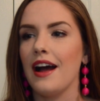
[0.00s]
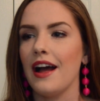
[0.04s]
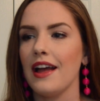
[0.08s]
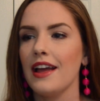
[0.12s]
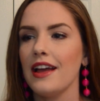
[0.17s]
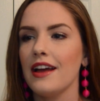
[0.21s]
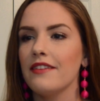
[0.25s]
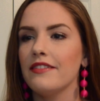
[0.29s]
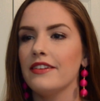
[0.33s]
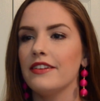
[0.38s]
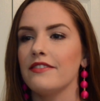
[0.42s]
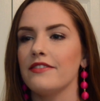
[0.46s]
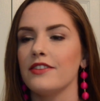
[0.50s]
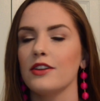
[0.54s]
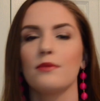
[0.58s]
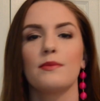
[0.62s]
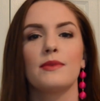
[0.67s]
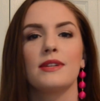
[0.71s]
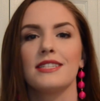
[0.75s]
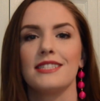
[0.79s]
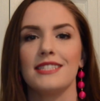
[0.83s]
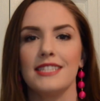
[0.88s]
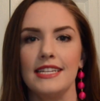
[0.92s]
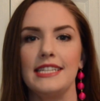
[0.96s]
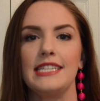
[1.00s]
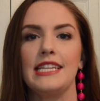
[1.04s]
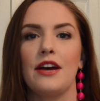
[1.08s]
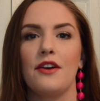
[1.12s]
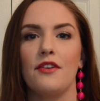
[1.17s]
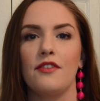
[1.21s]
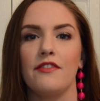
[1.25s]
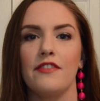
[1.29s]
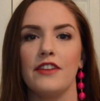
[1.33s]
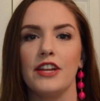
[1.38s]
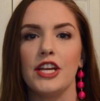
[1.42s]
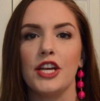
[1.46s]
I haven't filmed a
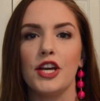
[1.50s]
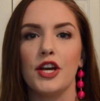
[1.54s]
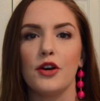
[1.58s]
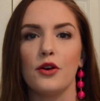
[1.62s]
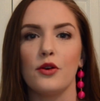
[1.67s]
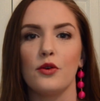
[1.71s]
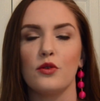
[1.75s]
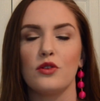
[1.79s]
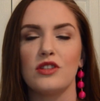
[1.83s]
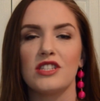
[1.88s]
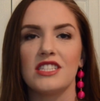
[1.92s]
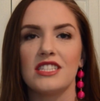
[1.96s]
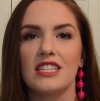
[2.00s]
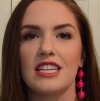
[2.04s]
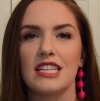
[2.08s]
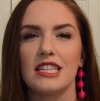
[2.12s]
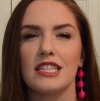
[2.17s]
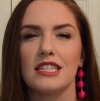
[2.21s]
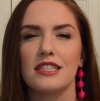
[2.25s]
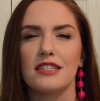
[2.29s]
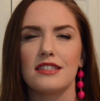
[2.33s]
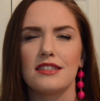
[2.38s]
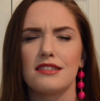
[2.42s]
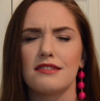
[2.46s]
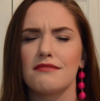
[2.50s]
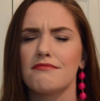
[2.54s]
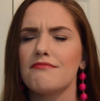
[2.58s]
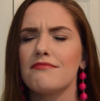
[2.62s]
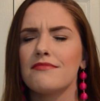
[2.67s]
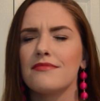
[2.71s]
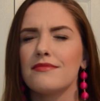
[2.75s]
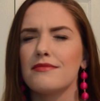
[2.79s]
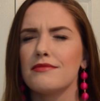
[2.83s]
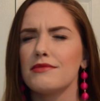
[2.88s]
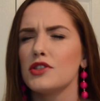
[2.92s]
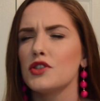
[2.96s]
sit-down video since
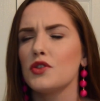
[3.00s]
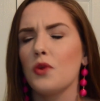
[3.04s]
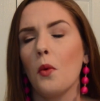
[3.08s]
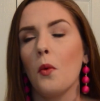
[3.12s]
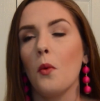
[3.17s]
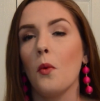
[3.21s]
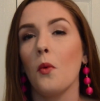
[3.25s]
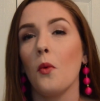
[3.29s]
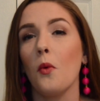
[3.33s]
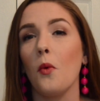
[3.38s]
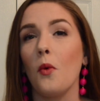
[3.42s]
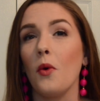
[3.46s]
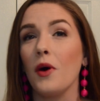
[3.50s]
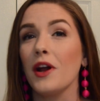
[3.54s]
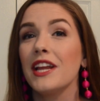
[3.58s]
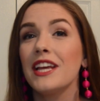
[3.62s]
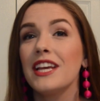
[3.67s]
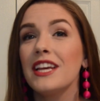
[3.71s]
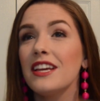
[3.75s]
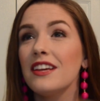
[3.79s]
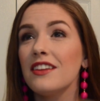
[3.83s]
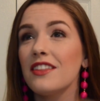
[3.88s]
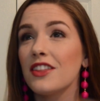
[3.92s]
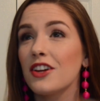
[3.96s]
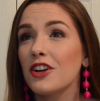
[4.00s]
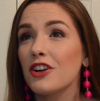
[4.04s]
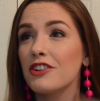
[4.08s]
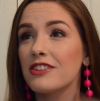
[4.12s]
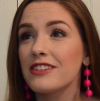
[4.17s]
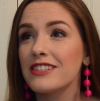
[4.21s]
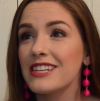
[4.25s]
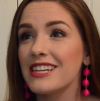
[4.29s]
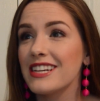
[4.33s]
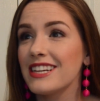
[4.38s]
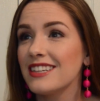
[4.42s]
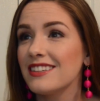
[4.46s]

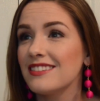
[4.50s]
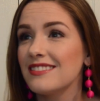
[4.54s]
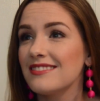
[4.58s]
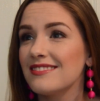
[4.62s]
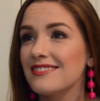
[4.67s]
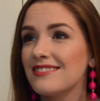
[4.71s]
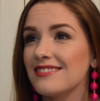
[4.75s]
2013.